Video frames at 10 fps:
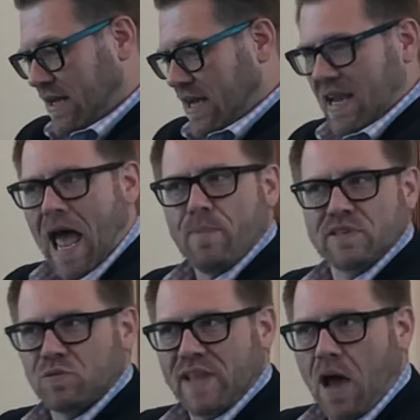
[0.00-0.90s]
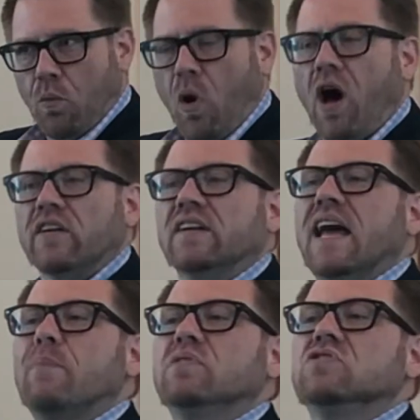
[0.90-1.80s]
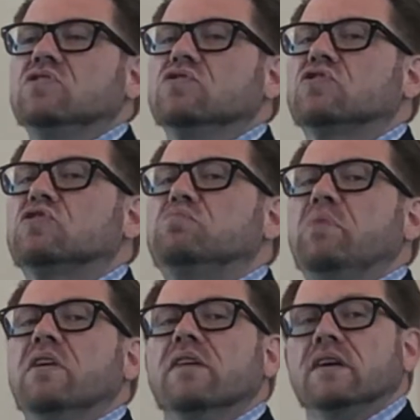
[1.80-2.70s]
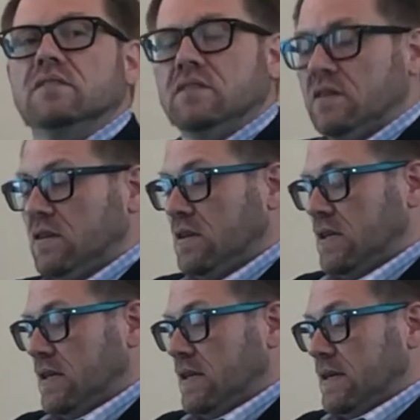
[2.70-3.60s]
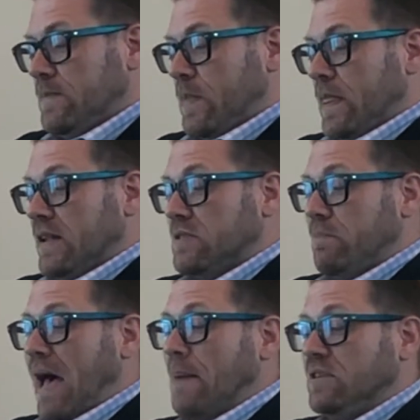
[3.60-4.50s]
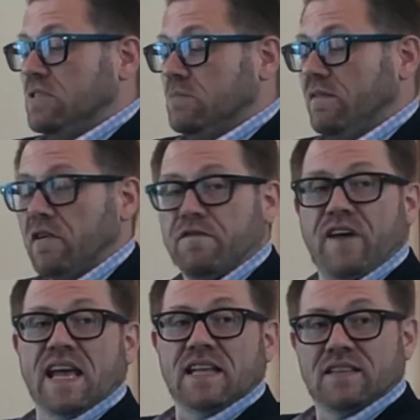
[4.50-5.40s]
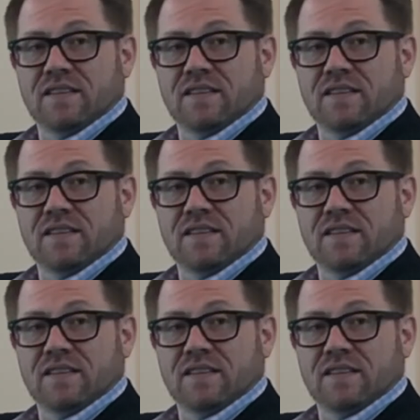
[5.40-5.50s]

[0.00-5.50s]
It happens without water. It happens in your spirit. It's a baptism of your faith.